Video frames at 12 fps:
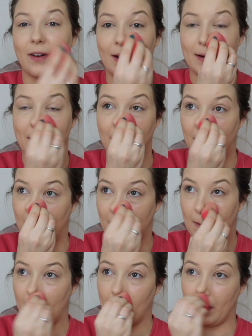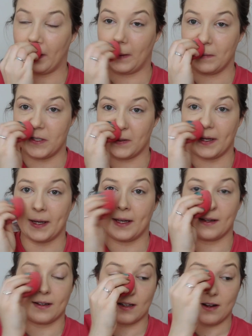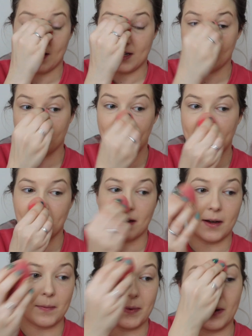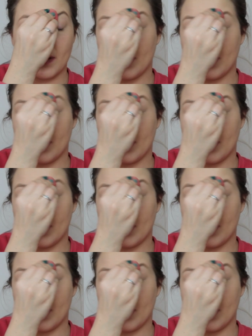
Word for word: Like, when I'm doing clients' makeup,